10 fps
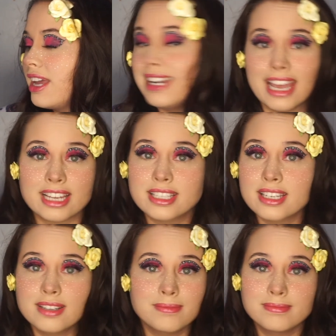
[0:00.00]
NYX.
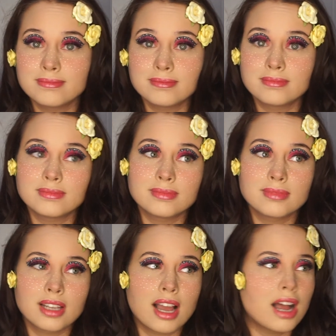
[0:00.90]

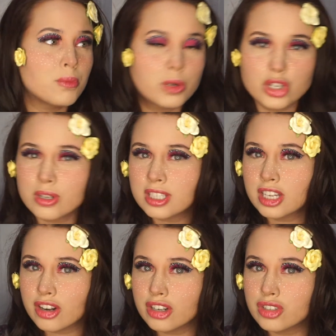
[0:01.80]
Would you
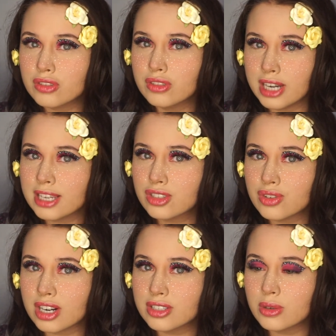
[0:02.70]
consider NYX
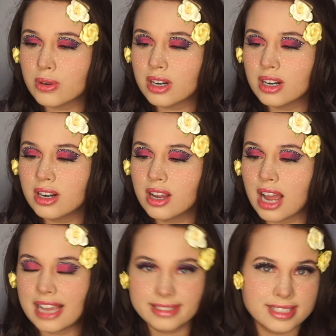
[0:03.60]
drugstore?
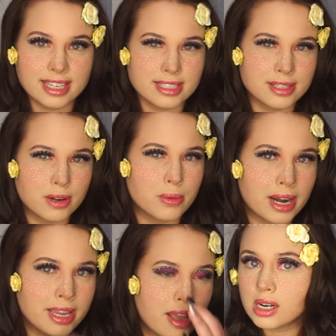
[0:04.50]
I'd say so,
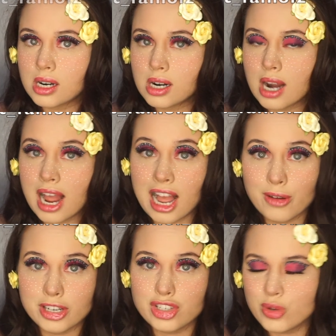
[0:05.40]
right? How
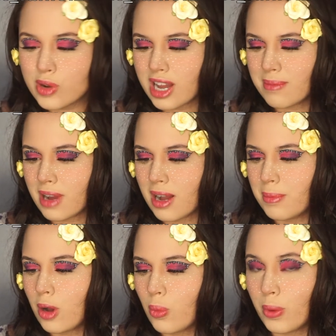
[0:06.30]
did you come
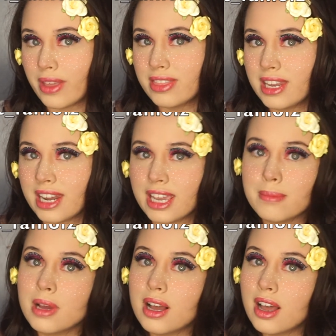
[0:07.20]
up with the
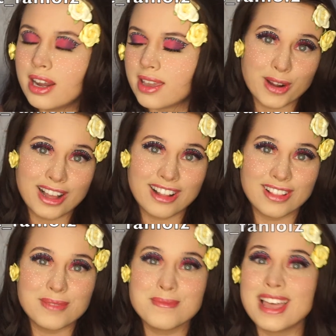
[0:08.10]
name Honey?
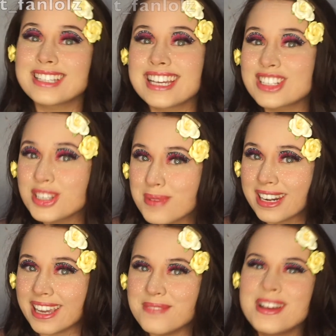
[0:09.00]
Well, that's actually my
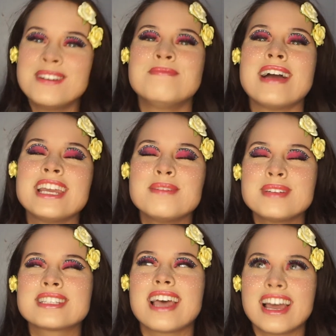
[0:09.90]
name. My name
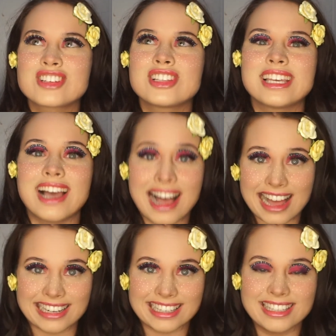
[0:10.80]
is actually
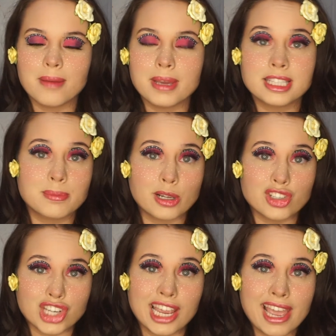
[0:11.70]
Hani. It's spelled
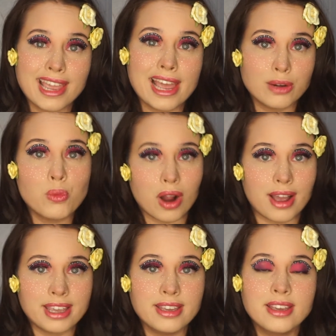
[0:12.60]

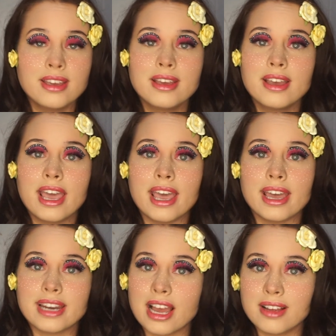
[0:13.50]
J-A-N-Y,
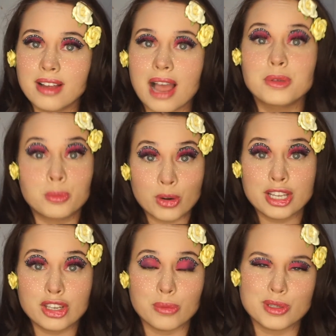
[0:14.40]
and I was born
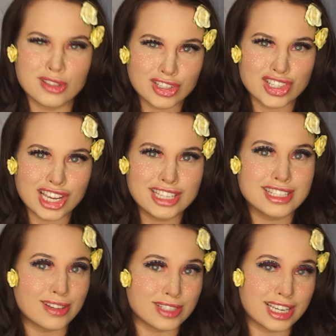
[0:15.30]
in Cuba, so the J
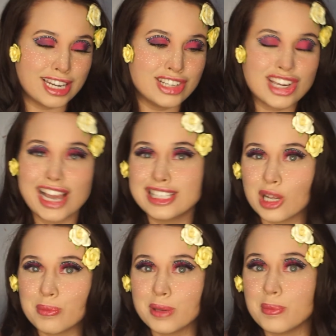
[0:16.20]
sounds like an H. I
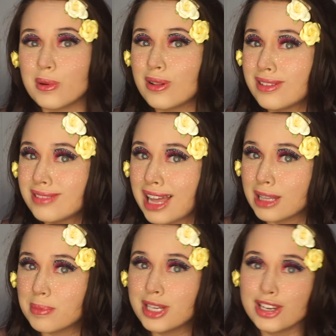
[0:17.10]
tell people
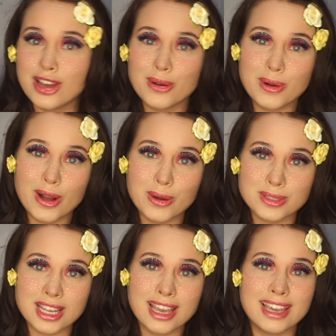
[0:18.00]
jalapeno,
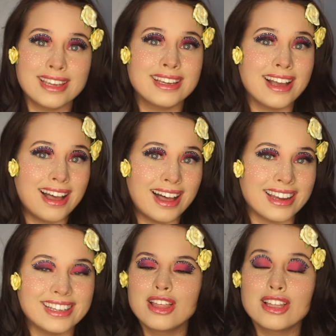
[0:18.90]
Jose,
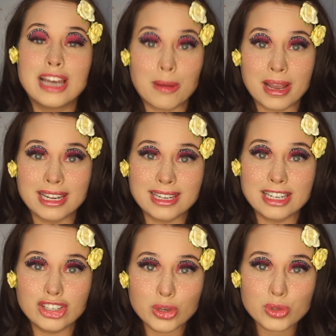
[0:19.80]
Hani. Now, my
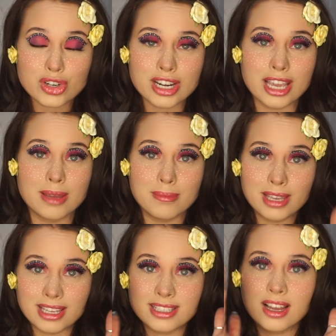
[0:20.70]
username
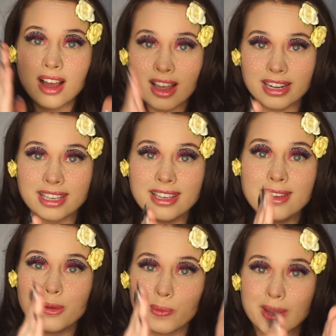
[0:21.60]
is Honey
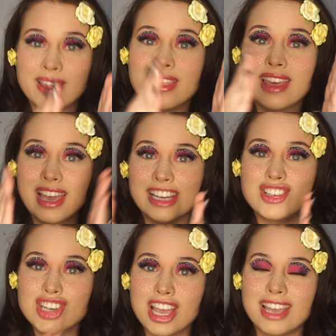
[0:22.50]
with a
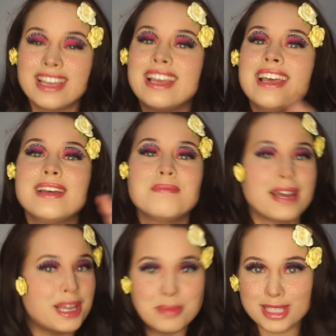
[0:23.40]
J. My
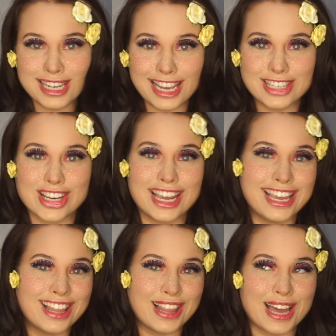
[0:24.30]
name isn't
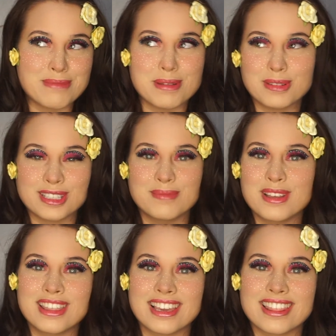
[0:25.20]
AJ. A lot of people seem
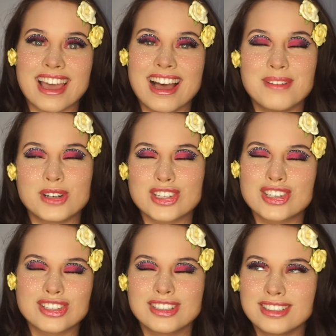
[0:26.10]
to think that,
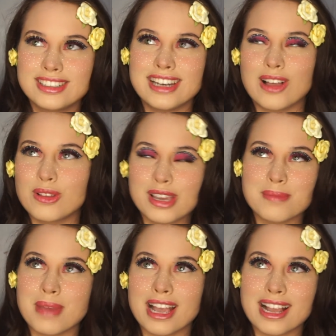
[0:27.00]
which now
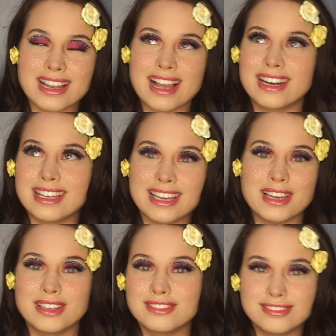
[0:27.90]
looking back, I kind of
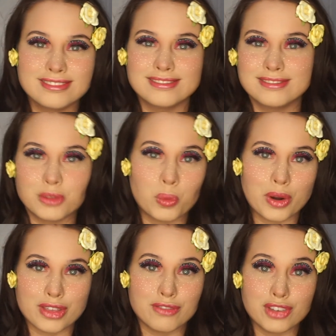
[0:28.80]
get
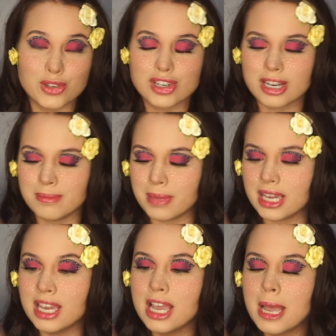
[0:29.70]
where the confusion can
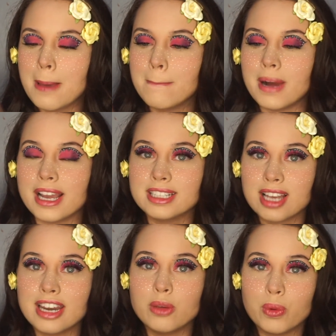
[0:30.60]
be. But it's
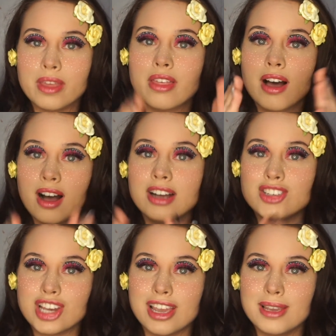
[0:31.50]
Honey with a
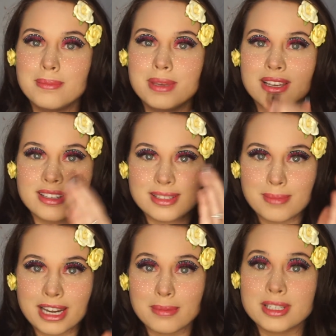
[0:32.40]
J, because
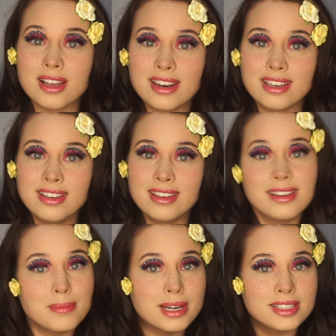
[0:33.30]
my name is Honey,
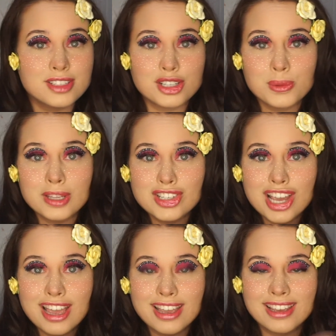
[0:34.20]
but it starts with a
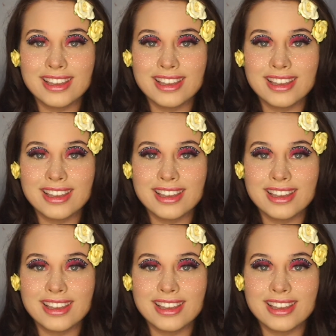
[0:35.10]
J.